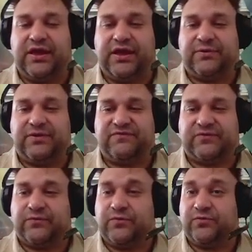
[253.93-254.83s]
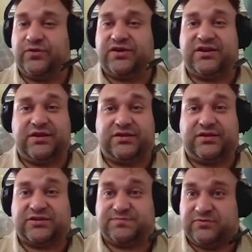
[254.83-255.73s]
However, what we're going to
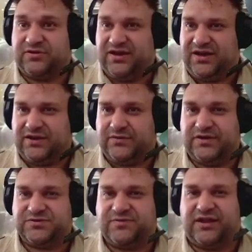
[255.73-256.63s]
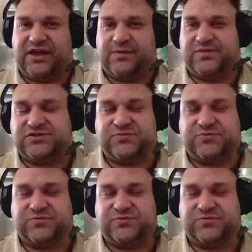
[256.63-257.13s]
explore now is what happens